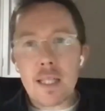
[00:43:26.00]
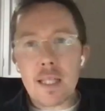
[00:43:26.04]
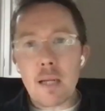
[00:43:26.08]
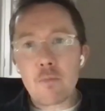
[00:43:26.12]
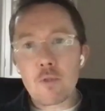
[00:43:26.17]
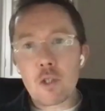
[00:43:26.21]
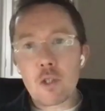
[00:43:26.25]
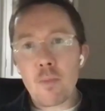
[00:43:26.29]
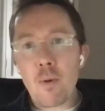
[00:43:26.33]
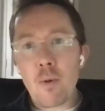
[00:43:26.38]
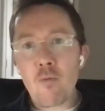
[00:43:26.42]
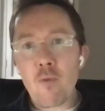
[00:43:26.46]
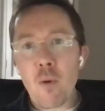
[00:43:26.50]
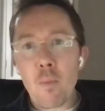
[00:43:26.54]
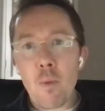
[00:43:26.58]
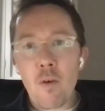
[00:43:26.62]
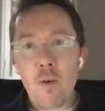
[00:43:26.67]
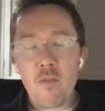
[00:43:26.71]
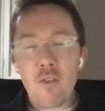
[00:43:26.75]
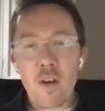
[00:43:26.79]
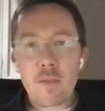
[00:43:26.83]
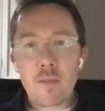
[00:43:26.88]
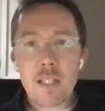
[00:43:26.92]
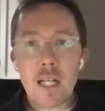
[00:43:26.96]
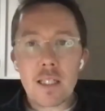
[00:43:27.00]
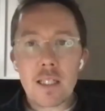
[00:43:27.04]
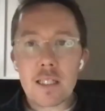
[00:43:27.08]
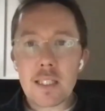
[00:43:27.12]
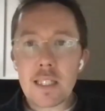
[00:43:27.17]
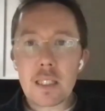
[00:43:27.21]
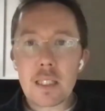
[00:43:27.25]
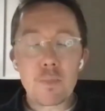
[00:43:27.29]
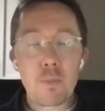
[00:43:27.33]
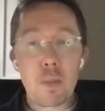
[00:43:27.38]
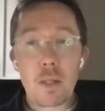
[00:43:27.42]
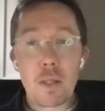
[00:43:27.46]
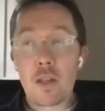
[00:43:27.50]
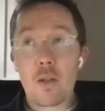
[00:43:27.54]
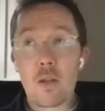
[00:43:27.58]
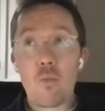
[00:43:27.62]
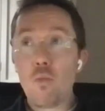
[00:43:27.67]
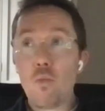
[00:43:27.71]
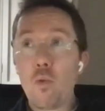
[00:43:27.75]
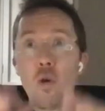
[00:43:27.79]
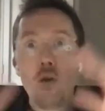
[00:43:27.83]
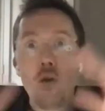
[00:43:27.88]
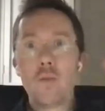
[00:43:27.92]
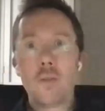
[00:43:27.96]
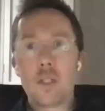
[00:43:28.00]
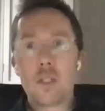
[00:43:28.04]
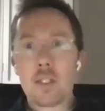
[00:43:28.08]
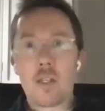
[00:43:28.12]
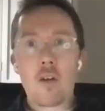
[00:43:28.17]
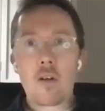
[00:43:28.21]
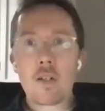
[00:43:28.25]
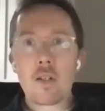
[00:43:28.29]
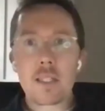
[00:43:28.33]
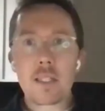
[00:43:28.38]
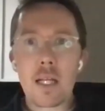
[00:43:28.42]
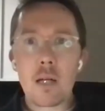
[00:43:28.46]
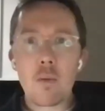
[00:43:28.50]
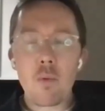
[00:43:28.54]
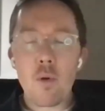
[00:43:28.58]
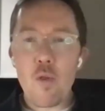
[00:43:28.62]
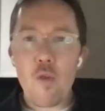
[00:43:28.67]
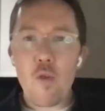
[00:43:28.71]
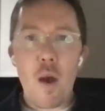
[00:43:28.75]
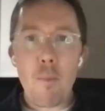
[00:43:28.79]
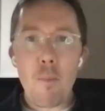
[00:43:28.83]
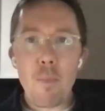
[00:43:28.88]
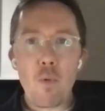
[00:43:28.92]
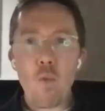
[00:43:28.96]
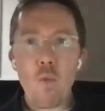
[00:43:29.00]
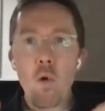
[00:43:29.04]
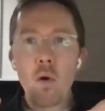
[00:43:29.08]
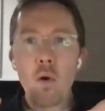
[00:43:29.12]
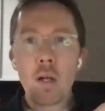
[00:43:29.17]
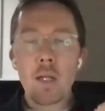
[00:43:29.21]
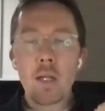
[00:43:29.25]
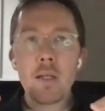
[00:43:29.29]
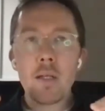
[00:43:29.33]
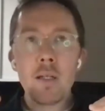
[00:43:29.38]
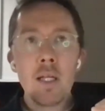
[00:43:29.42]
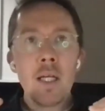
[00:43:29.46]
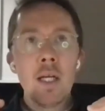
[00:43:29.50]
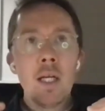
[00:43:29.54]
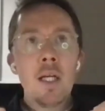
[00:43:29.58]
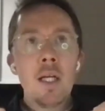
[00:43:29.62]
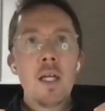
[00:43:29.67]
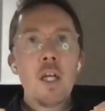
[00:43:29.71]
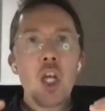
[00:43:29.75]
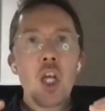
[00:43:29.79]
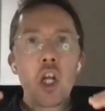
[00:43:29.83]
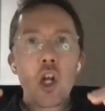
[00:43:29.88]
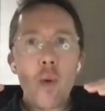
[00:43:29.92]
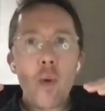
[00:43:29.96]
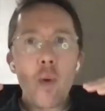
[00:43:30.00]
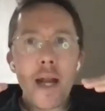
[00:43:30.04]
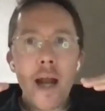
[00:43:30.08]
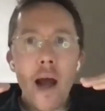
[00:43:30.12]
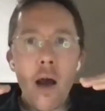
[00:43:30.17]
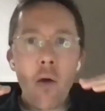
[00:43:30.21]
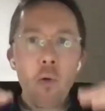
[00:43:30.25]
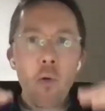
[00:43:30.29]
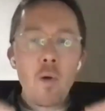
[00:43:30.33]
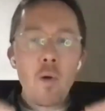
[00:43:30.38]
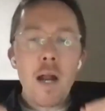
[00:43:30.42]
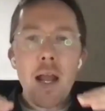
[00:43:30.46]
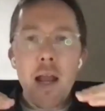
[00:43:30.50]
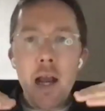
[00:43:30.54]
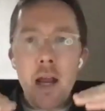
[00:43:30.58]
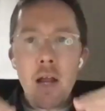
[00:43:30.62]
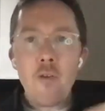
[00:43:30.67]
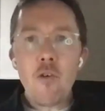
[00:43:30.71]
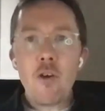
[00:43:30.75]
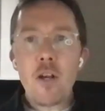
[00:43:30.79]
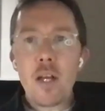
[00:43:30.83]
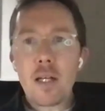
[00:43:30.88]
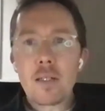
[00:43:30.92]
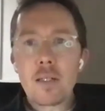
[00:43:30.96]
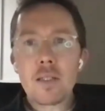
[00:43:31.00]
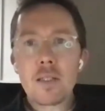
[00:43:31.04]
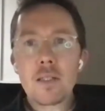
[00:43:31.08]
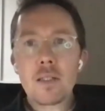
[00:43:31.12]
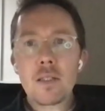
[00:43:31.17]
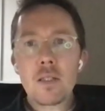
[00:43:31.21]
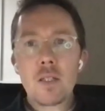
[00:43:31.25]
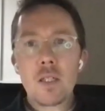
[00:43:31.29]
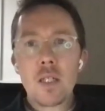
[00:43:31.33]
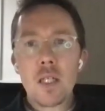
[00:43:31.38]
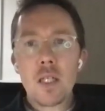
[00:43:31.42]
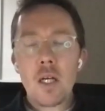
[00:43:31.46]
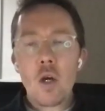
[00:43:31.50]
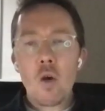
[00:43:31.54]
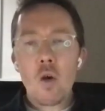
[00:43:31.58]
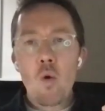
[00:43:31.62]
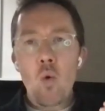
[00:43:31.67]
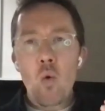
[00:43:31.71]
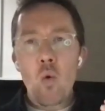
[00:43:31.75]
not raising the temperature above 1.5 Celsius, but the world has got to deal with that. But what can, in our areas,